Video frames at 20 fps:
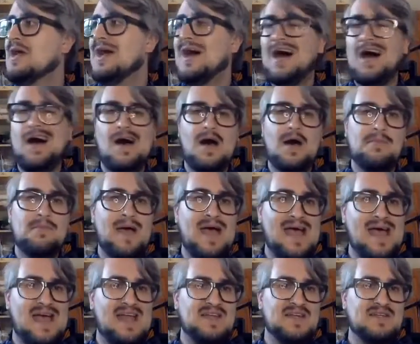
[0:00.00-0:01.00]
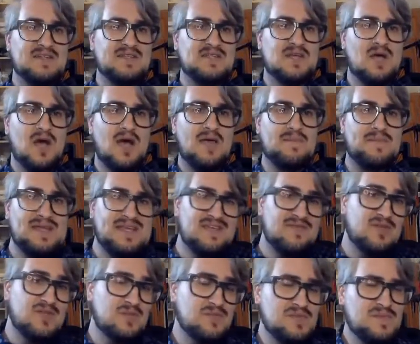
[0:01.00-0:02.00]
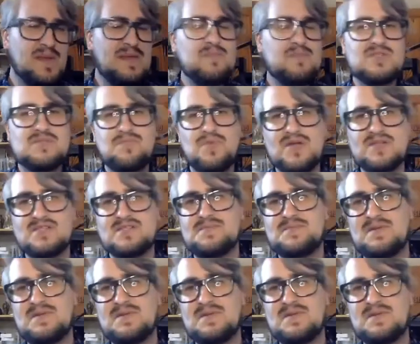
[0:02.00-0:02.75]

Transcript: and I had been giving them to people as presents,